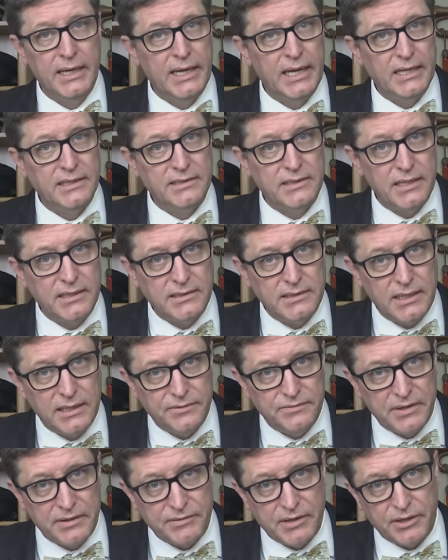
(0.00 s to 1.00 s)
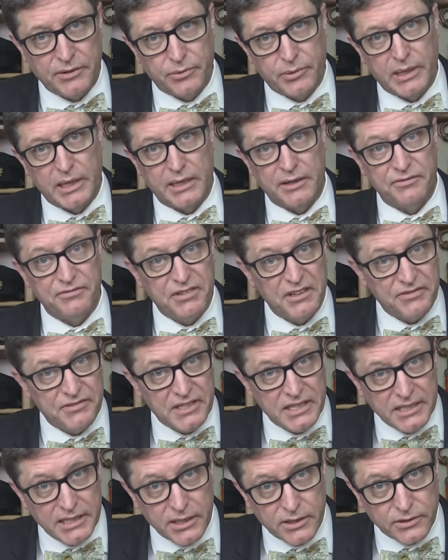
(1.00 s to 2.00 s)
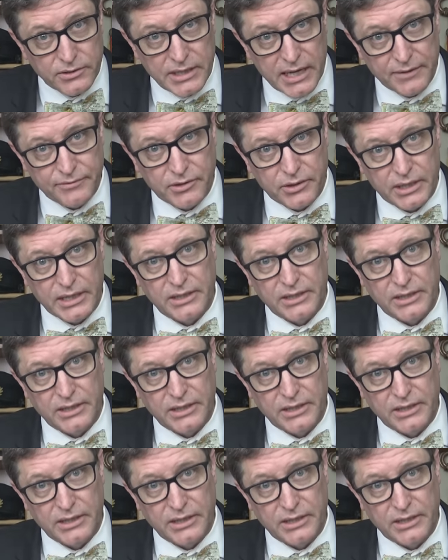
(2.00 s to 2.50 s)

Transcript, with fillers: In 1653, 50 years after